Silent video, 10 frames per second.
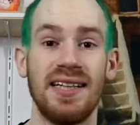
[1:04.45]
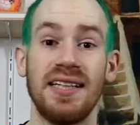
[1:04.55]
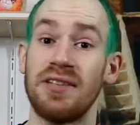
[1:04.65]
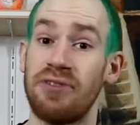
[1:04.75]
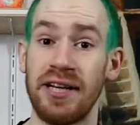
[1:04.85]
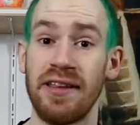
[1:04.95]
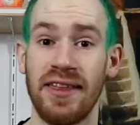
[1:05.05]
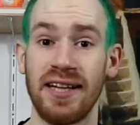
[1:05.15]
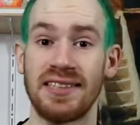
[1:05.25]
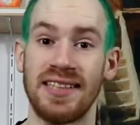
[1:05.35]
The funny
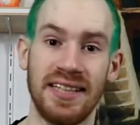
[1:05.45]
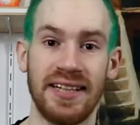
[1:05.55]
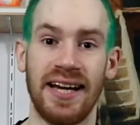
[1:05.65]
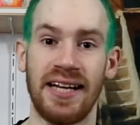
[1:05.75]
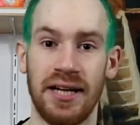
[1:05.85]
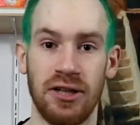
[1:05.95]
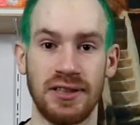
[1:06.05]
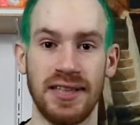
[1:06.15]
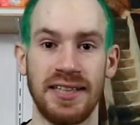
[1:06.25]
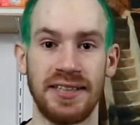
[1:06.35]
thing is, yet again, I got
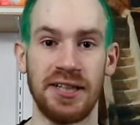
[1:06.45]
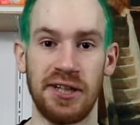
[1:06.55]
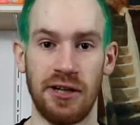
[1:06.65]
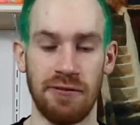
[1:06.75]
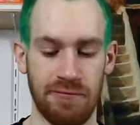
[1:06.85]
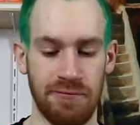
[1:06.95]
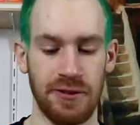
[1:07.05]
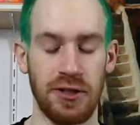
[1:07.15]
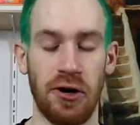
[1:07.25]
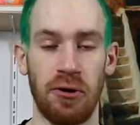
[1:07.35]
the idea of,
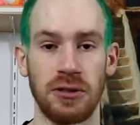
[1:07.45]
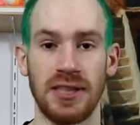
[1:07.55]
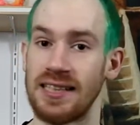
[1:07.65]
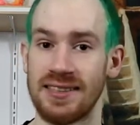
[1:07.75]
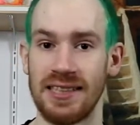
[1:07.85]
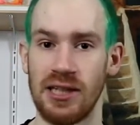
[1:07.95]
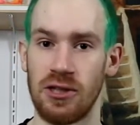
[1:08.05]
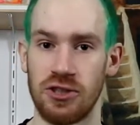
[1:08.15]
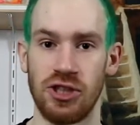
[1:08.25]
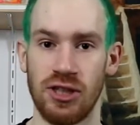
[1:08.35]
testing
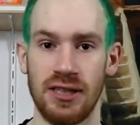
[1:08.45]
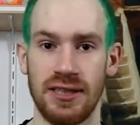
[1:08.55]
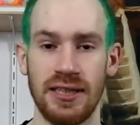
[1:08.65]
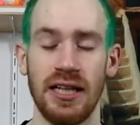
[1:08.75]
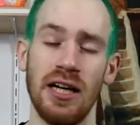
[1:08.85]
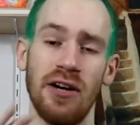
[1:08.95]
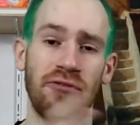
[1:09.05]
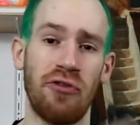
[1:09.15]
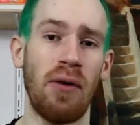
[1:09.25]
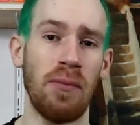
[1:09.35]
hot chocolate
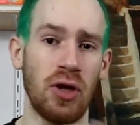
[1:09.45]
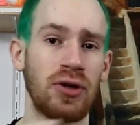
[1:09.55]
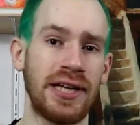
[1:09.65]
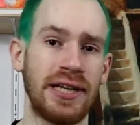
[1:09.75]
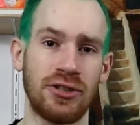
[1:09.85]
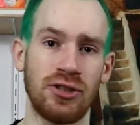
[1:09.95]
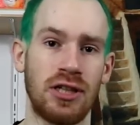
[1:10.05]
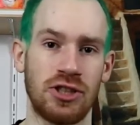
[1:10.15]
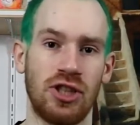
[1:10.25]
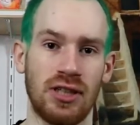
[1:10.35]
from looking into
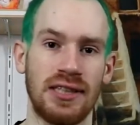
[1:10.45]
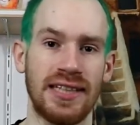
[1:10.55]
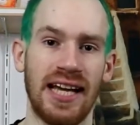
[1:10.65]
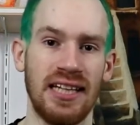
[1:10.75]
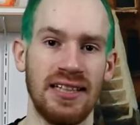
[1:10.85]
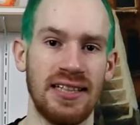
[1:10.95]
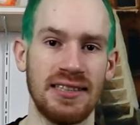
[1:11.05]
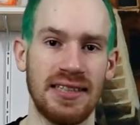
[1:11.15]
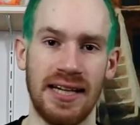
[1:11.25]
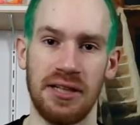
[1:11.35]
hot chocolate
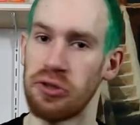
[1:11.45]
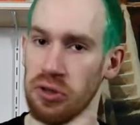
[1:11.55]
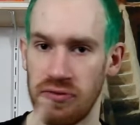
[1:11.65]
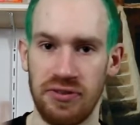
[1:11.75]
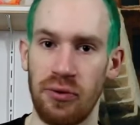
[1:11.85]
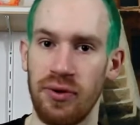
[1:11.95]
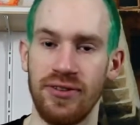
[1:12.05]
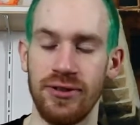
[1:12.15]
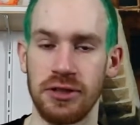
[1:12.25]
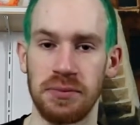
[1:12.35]
calendars and all of their
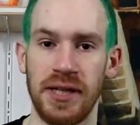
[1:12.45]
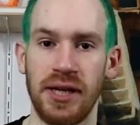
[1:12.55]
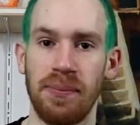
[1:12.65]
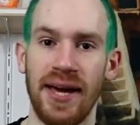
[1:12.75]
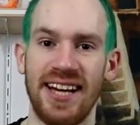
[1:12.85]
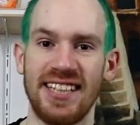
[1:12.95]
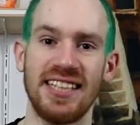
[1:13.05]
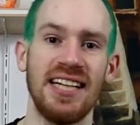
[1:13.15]
reviews being bad.